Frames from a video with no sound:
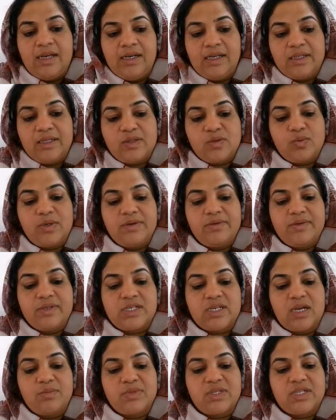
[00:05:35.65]
Next one, which
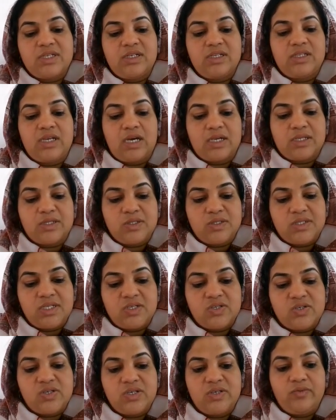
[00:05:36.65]
comes under the
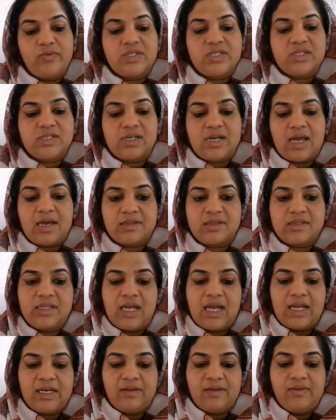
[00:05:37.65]
association, which tracks the
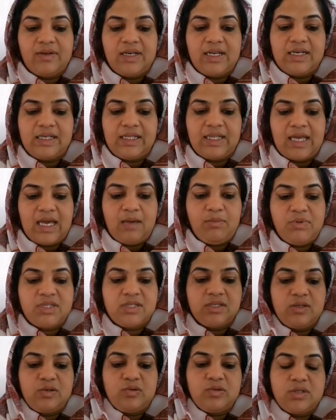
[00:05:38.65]
arrival and gaps
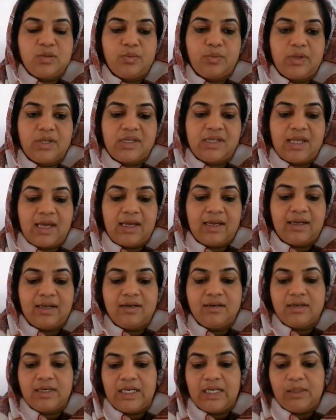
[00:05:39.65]
used for SAC
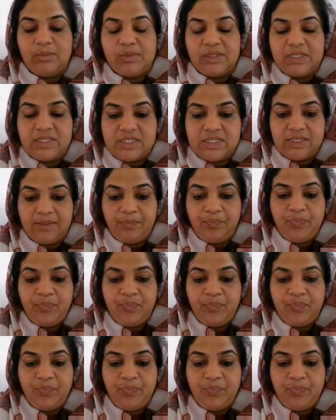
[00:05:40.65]
and reliability.